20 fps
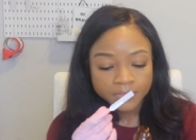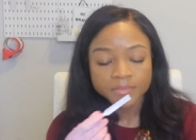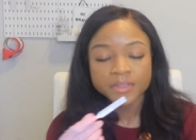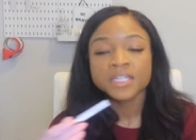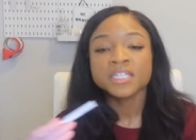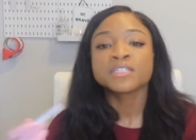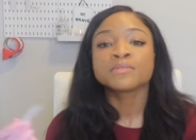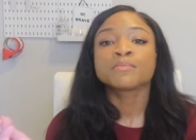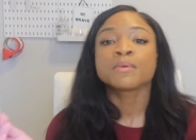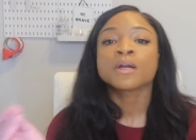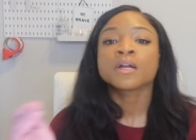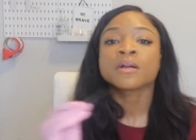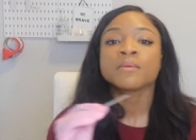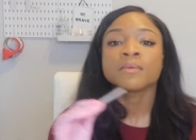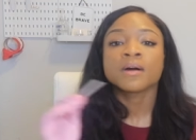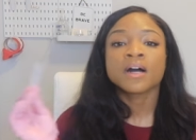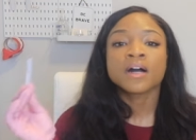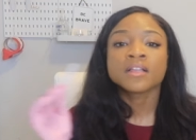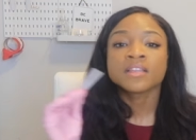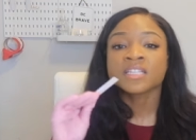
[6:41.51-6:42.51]
Peach
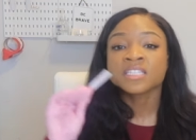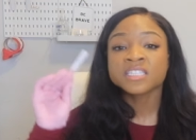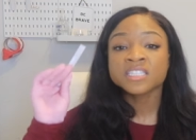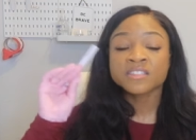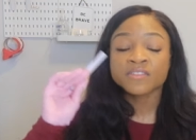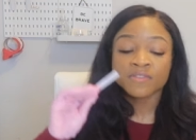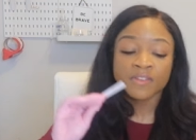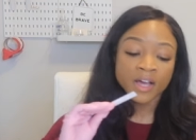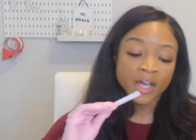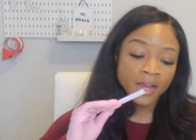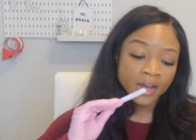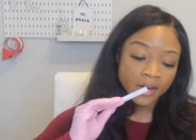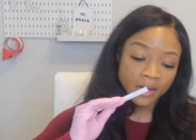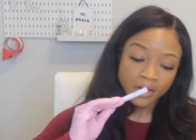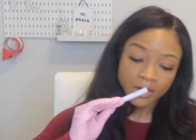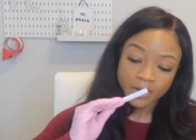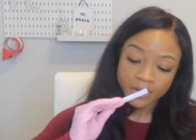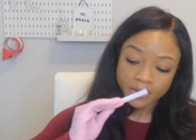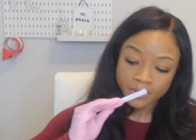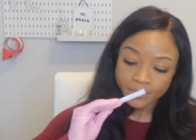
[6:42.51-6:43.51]
bergamot. This is
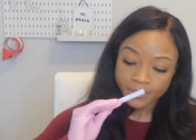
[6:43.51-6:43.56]
fire.